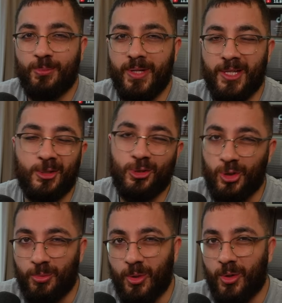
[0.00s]
to be a
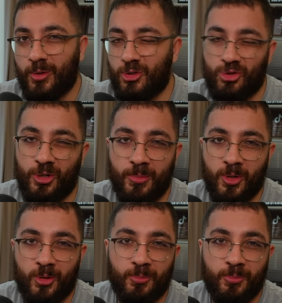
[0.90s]
YouTuber, streamer,